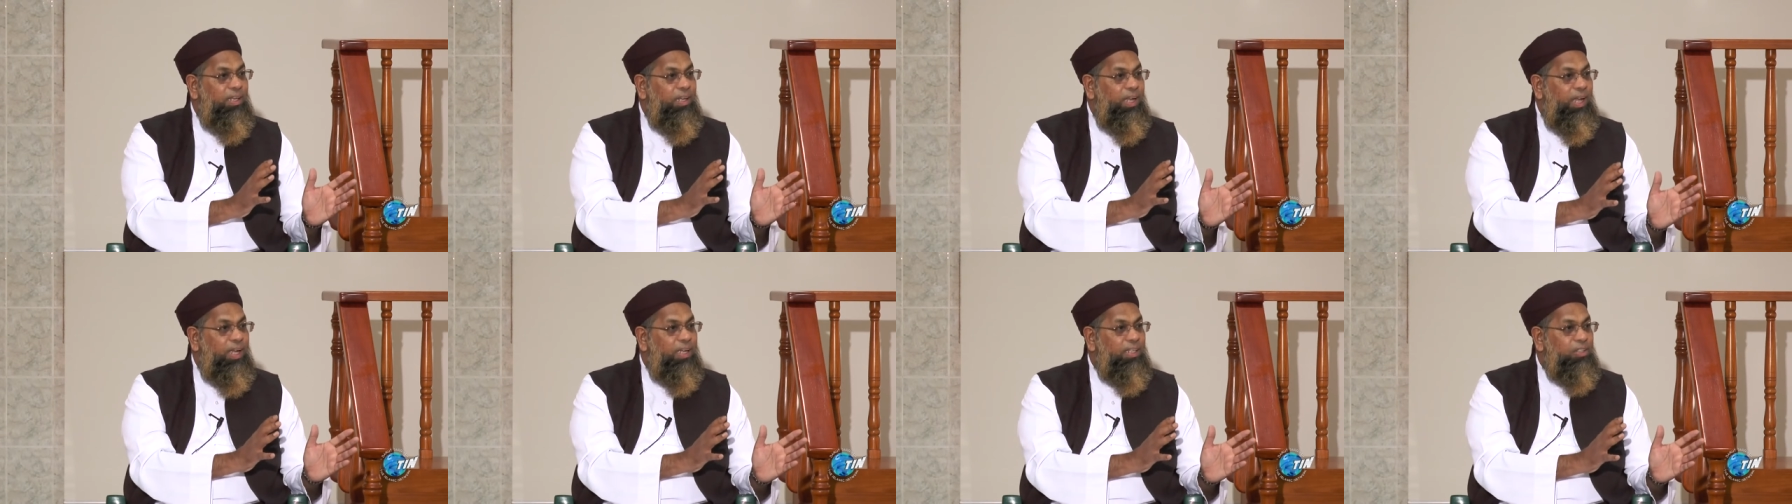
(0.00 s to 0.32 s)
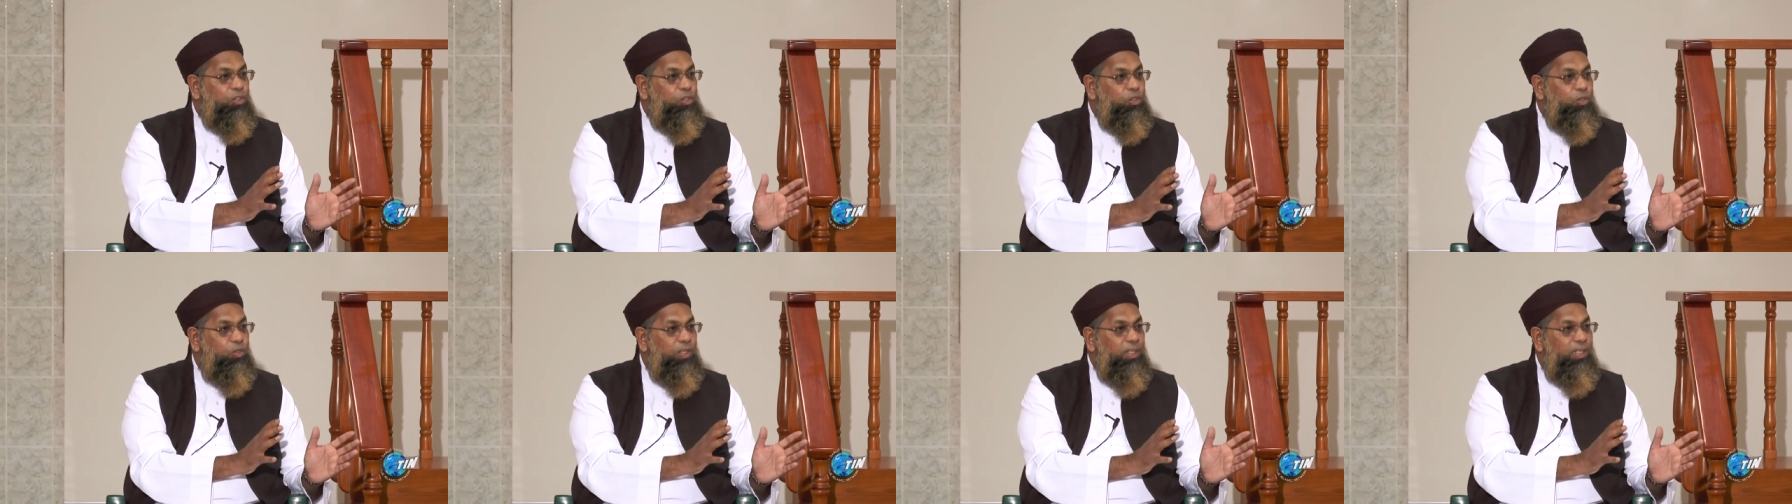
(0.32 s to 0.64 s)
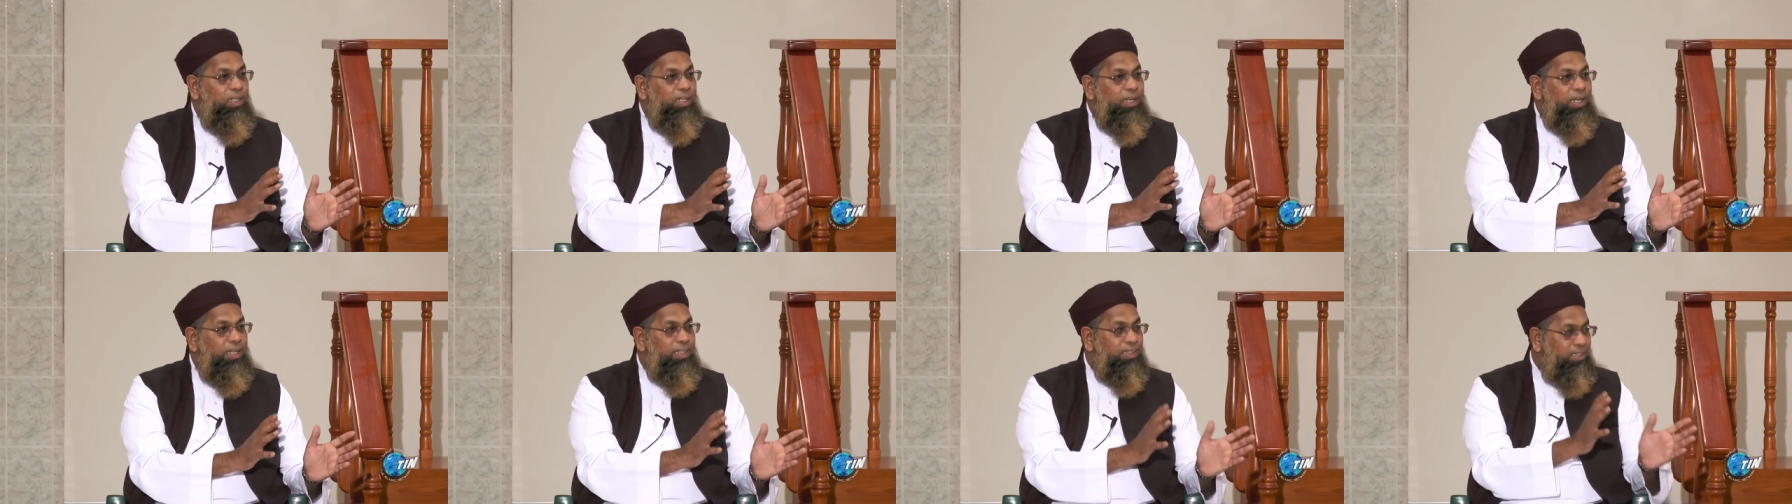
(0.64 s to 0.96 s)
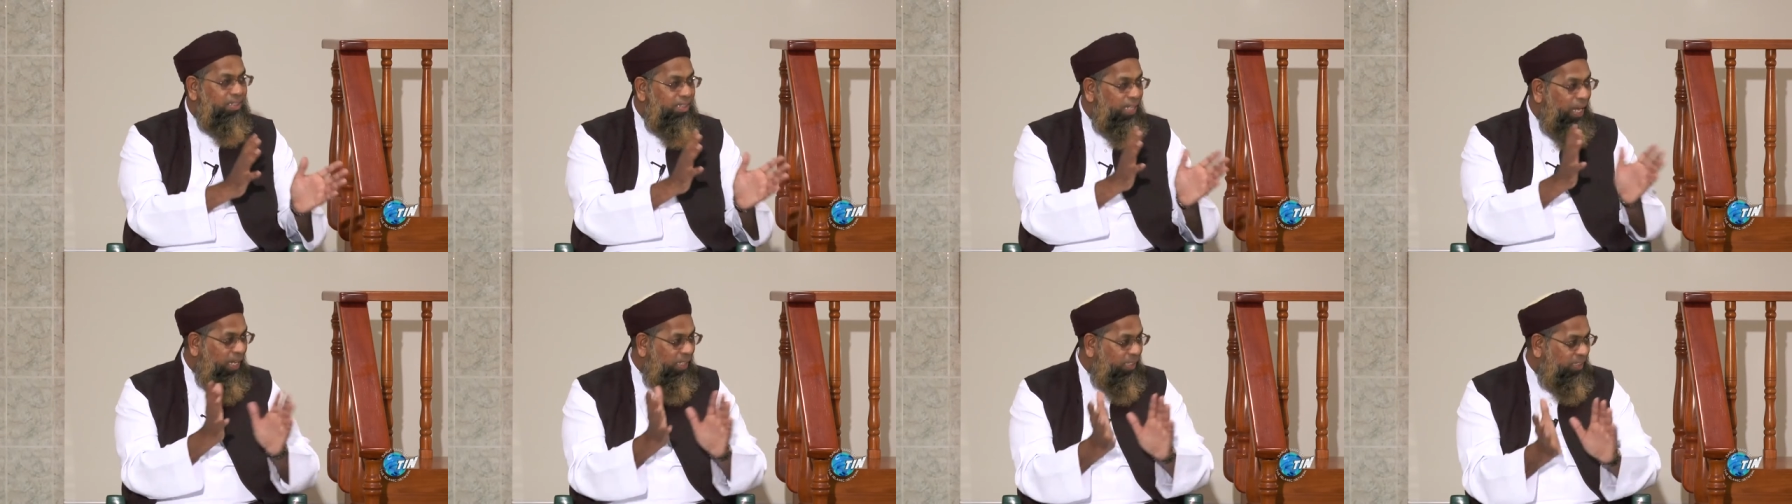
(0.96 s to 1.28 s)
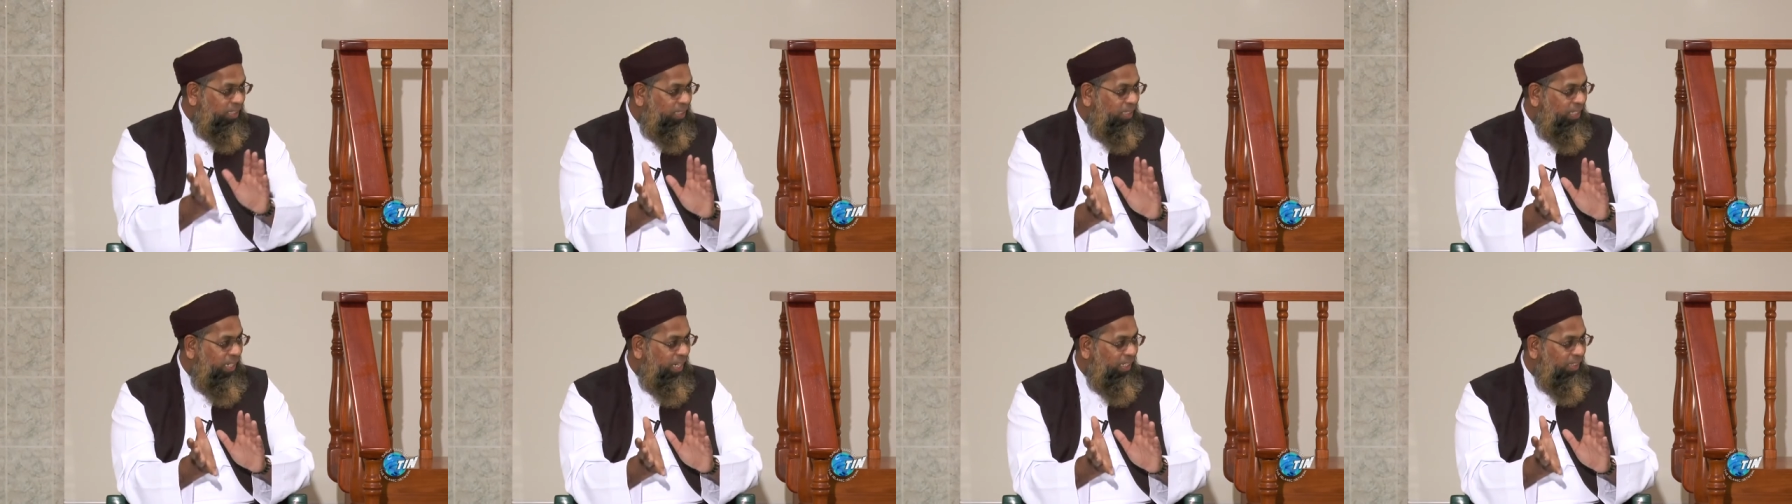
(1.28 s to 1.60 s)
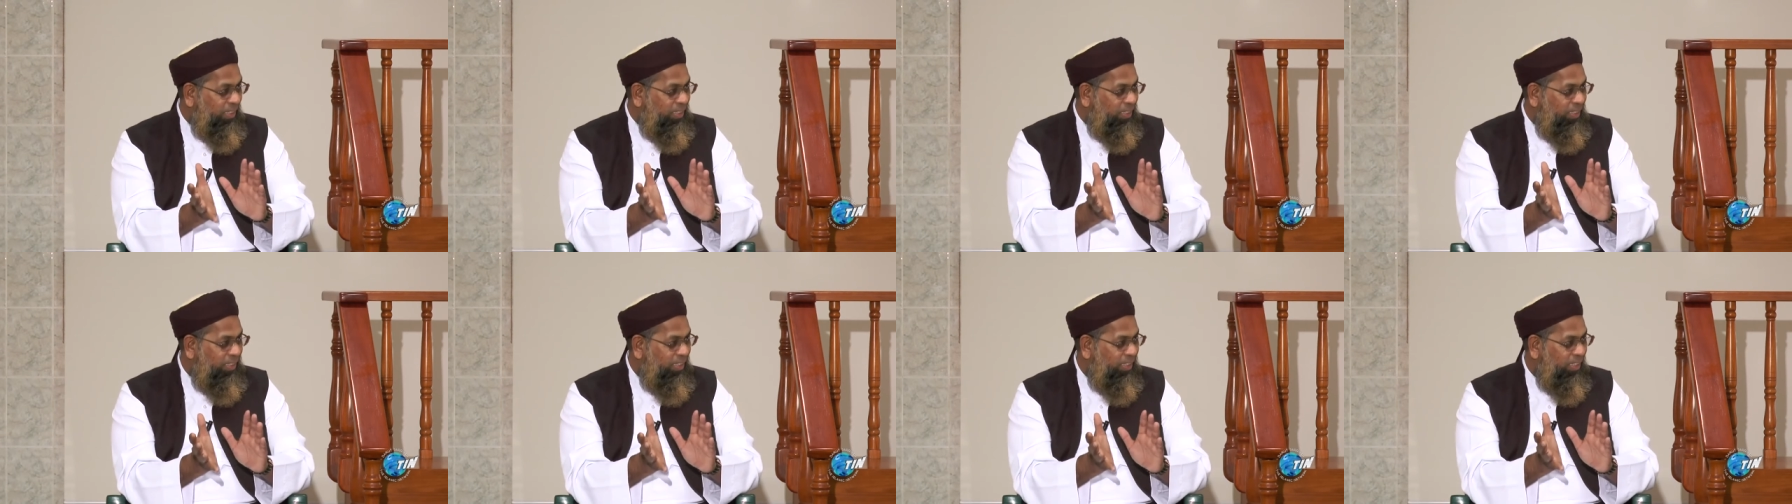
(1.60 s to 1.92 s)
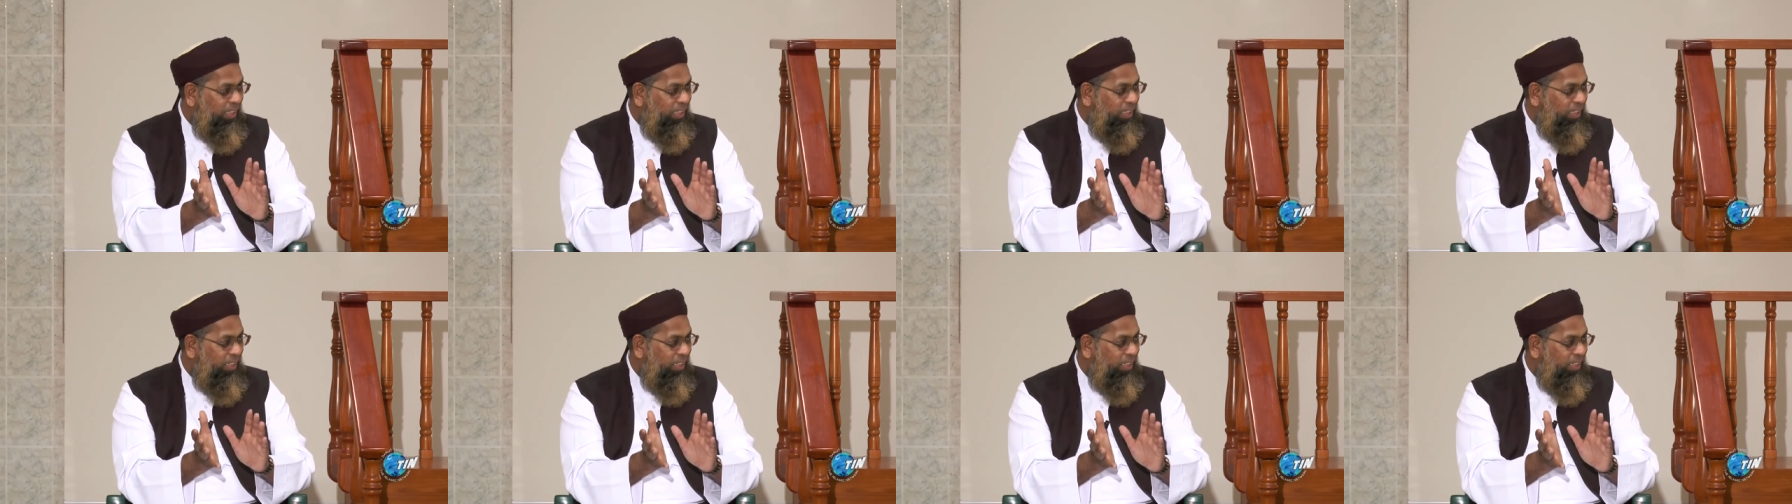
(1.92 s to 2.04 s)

actually attacks that.